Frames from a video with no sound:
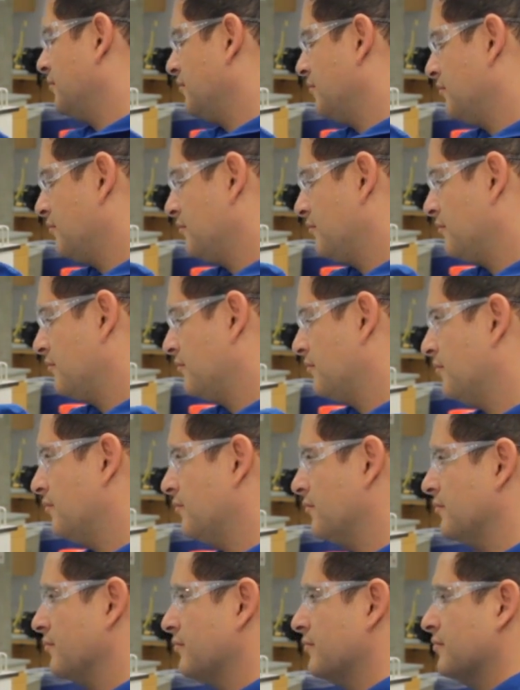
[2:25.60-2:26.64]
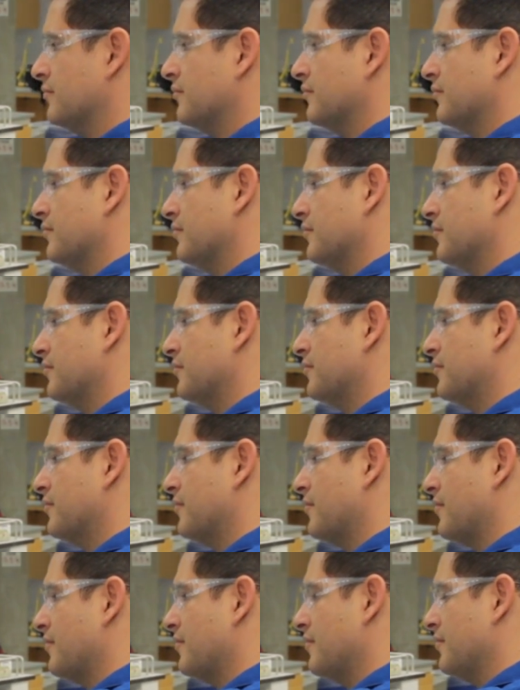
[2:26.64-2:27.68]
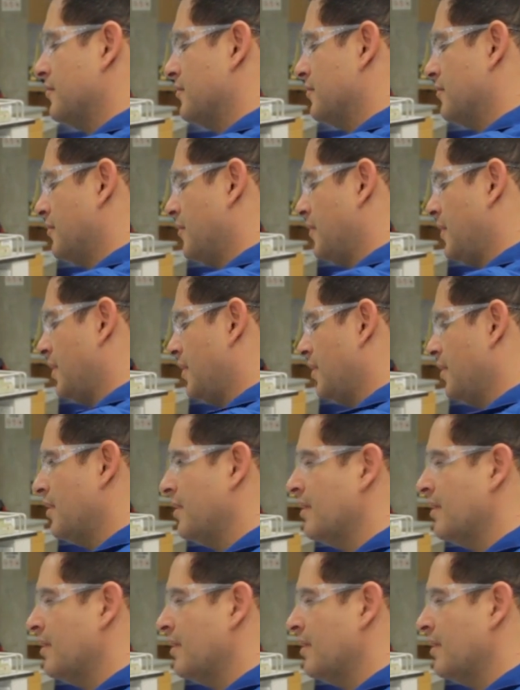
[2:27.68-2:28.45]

[no speech]